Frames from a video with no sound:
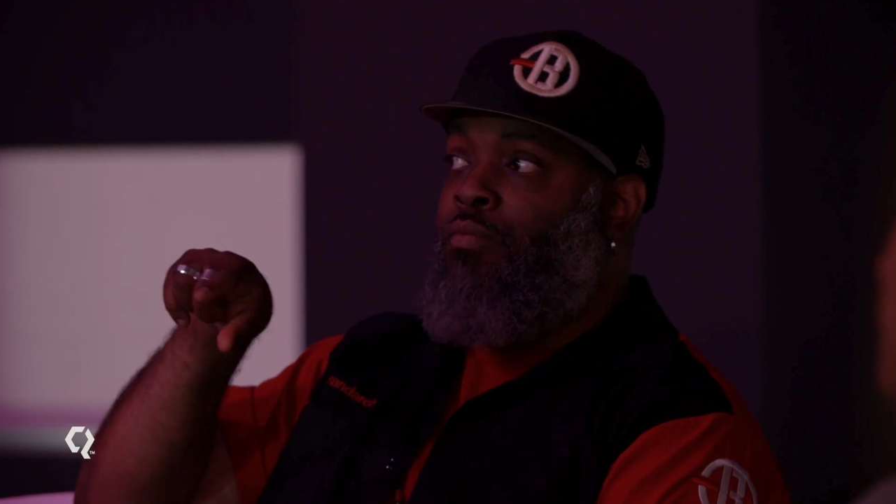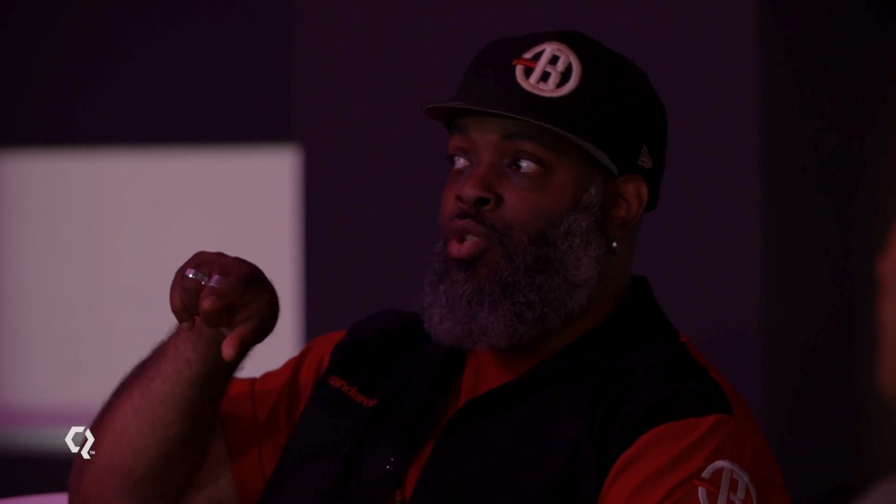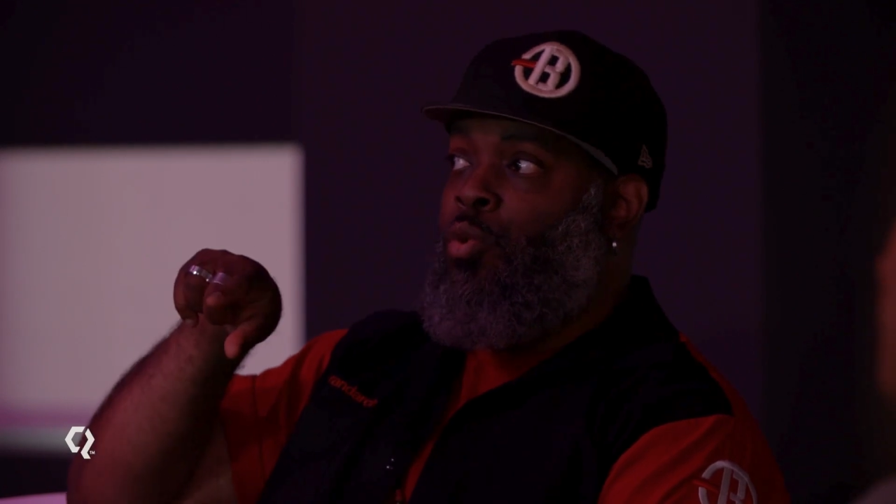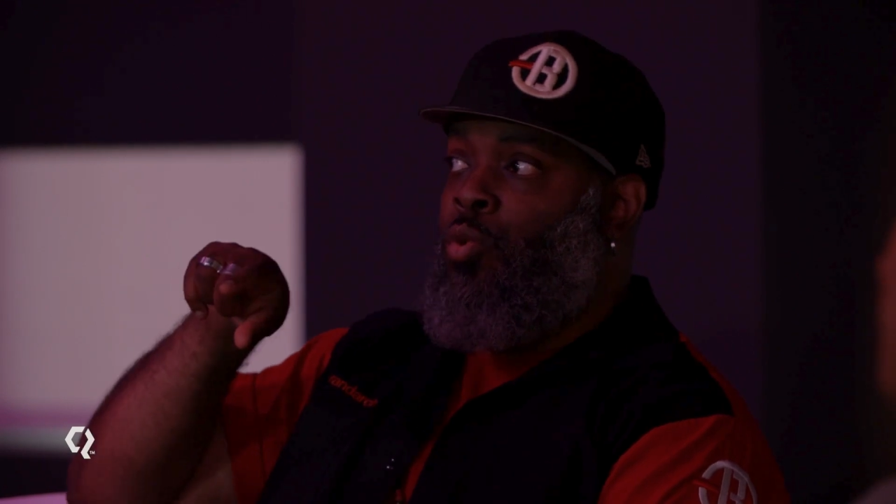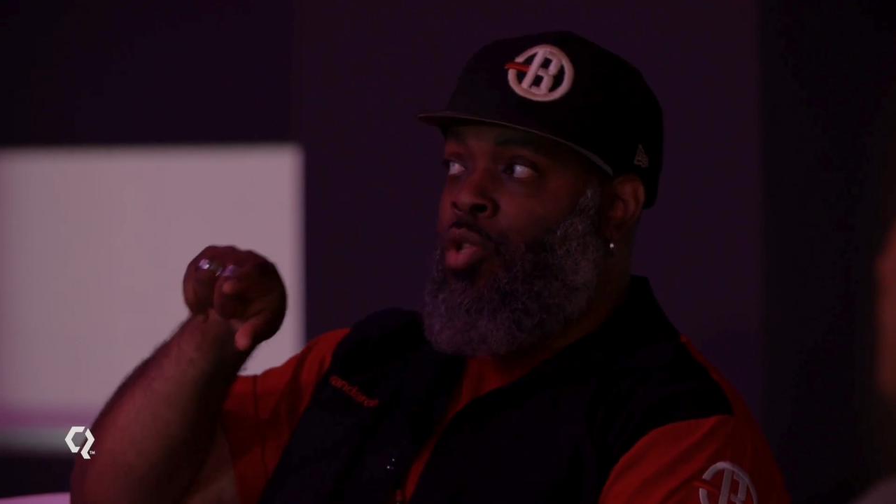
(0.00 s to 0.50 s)

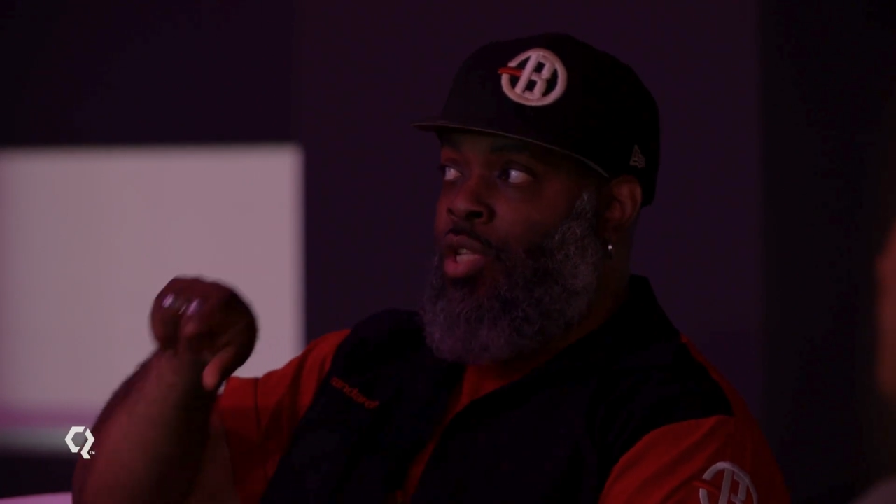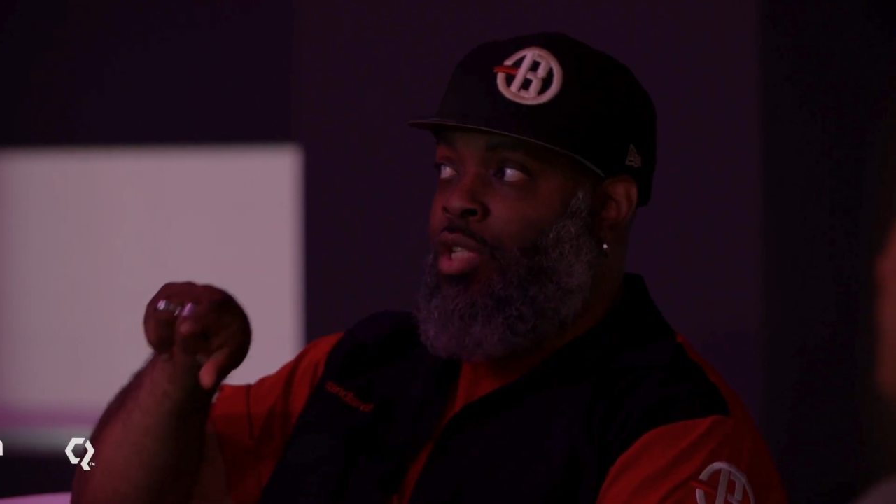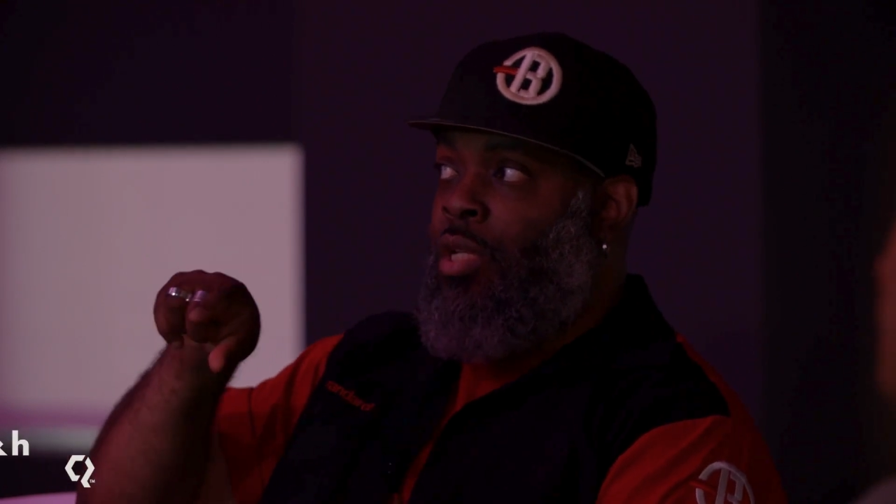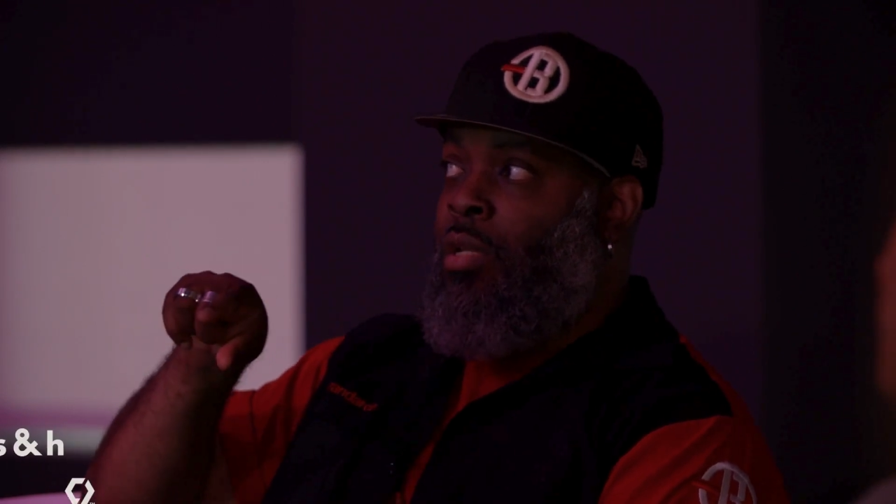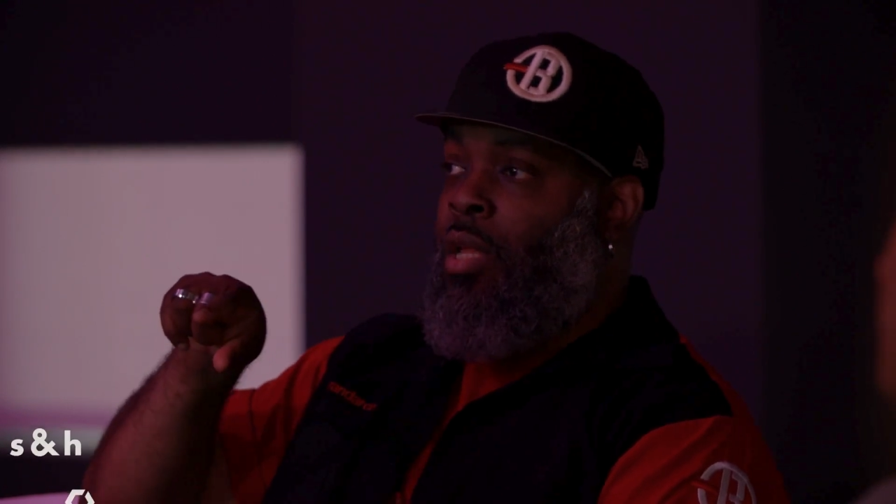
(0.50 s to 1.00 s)
to
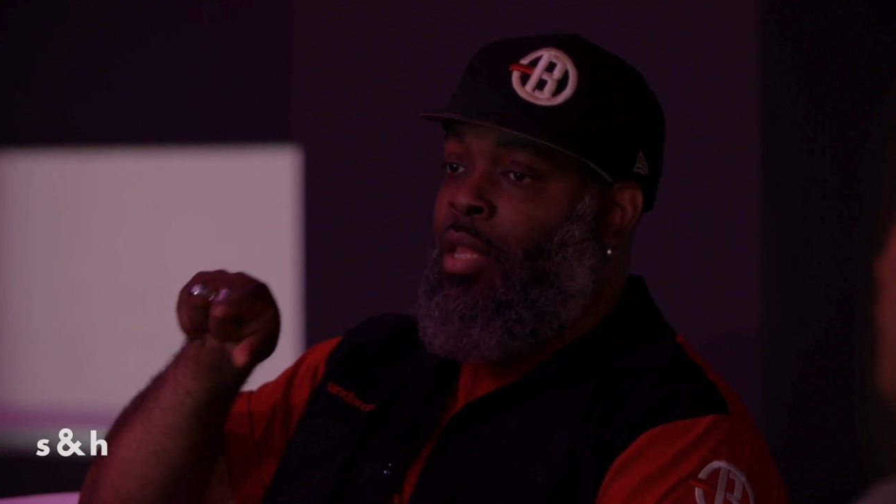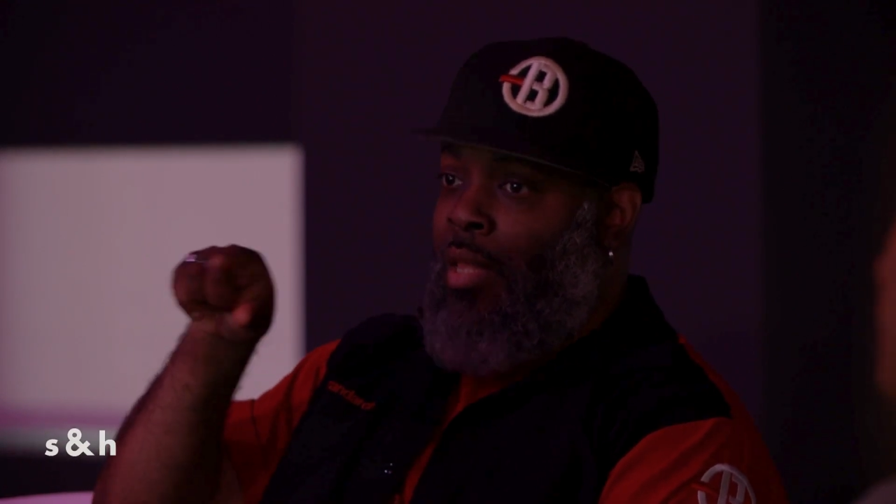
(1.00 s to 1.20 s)
listen